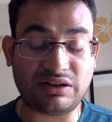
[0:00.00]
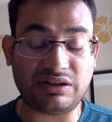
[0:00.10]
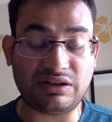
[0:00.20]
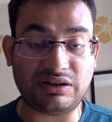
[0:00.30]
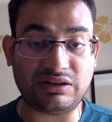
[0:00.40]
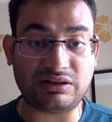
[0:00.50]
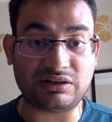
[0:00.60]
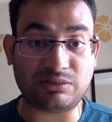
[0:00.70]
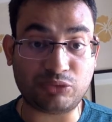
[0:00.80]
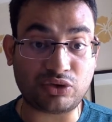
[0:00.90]
and
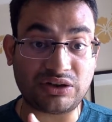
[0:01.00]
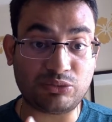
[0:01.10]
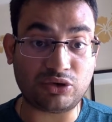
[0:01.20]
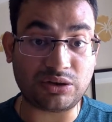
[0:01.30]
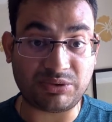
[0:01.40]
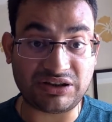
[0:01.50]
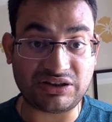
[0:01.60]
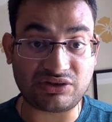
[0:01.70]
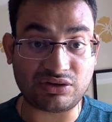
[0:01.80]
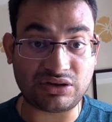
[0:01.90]
the more and more
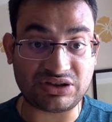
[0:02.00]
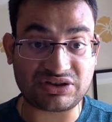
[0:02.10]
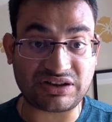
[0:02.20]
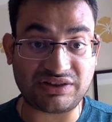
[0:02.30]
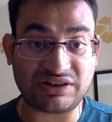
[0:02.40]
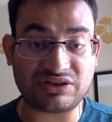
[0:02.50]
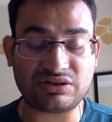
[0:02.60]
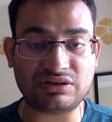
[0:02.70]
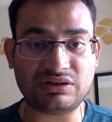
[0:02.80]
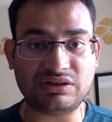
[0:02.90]
dependence on
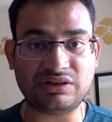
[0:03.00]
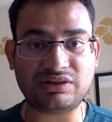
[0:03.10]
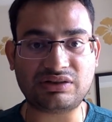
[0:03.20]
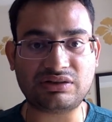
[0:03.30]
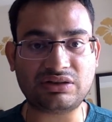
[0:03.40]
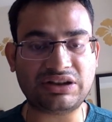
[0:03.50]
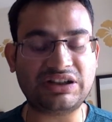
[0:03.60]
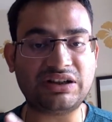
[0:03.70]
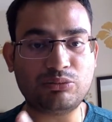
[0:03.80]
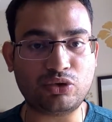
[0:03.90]
digitization is
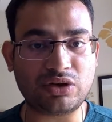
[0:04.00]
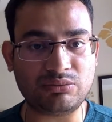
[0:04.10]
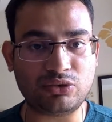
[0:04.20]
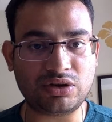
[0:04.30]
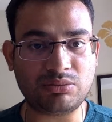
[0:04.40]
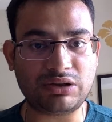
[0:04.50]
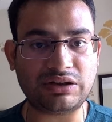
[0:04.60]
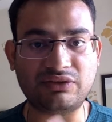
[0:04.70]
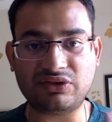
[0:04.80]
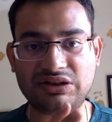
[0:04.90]
creating more and more
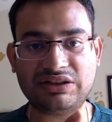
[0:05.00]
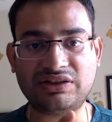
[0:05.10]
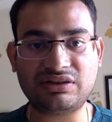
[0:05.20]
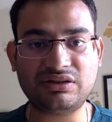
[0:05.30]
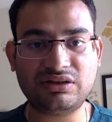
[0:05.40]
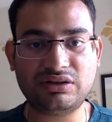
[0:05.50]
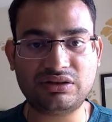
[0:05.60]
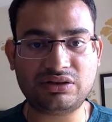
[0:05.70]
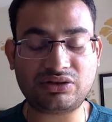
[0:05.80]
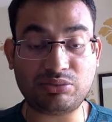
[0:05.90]
demand for these
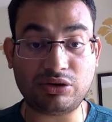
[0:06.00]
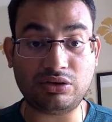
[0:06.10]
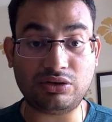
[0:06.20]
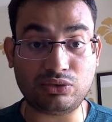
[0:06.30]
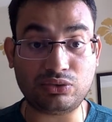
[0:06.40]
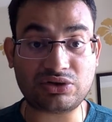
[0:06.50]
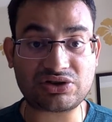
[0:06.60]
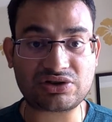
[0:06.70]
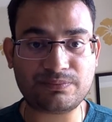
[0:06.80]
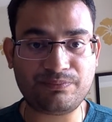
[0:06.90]
small
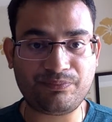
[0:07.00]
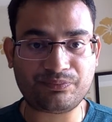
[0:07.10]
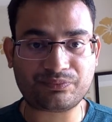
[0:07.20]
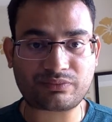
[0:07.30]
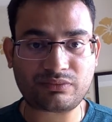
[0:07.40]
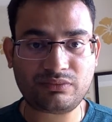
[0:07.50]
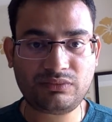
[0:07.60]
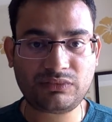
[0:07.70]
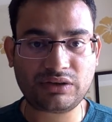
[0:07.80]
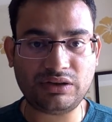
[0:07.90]
nodes.
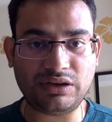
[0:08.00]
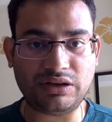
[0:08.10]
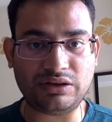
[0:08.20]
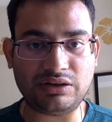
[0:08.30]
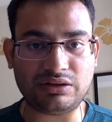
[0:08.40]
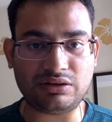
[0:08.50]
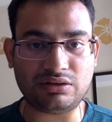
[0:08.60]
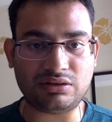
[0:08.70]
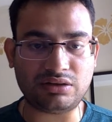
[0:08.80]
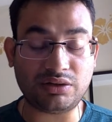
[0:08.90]
And
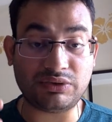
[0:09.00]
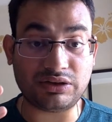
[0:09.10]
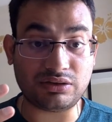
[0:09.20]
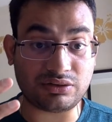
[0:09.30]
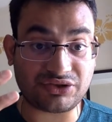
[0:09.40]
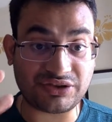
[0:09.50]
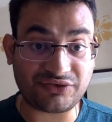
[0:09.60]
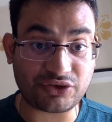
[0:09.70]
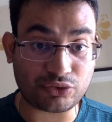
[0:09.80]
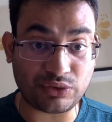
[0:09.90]
even the
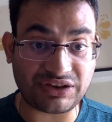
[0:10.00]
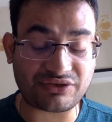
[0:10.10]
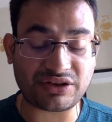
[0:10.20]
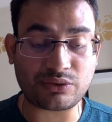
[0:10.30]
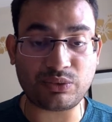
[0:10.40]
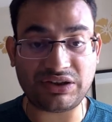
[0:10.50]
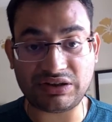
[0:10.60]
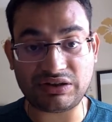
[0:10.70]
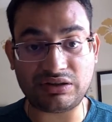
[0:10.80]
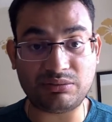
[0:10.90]
shift to electric
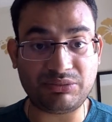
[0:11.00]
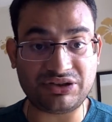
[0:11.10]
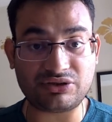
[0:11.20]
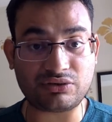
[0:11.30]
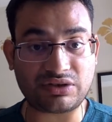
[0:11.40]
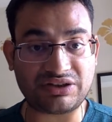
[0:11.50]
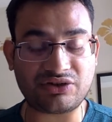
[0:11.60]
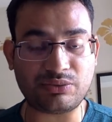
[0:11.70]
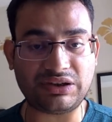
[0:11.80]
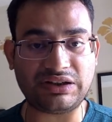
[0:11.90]
vehicle major
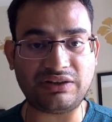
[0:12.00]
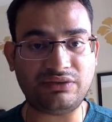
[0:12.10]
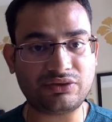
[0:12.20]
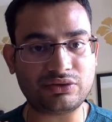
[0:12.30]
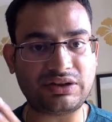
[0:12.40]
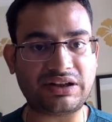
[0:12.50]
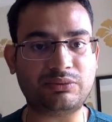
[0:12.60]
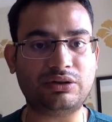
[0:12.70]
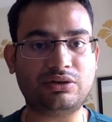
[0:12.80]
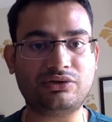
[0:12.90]
thrust we have, so that is